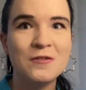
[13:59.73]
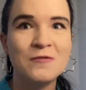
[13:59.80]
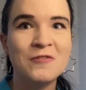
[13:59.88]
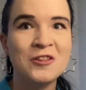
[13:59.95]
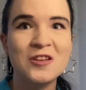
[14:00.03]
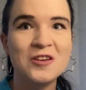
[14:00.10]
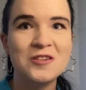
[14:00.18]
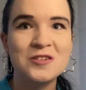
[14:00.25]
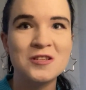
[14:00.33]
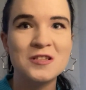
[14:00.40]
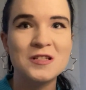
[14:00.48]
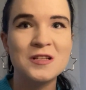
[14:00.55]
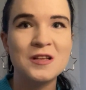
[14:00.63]

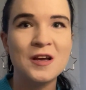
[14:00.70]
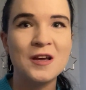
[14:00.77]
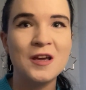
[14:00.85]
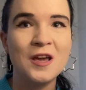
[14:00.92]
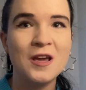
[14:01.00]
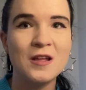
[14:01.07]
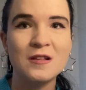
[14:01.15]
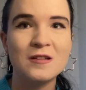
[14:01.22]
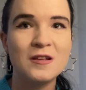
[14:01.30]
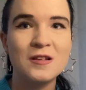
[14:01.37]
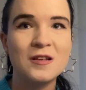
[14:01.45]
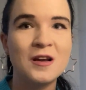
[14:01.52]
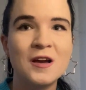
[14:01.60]
foundations that I hate,
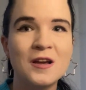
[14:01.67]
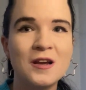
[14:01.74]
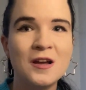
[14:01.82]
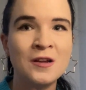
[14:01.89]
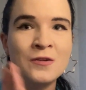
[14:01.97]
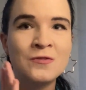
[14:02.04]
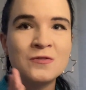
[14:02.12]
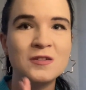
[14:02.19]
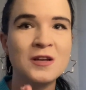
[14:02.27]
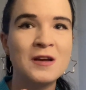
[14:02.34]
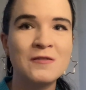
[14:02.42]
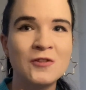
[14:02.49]
that I cannot have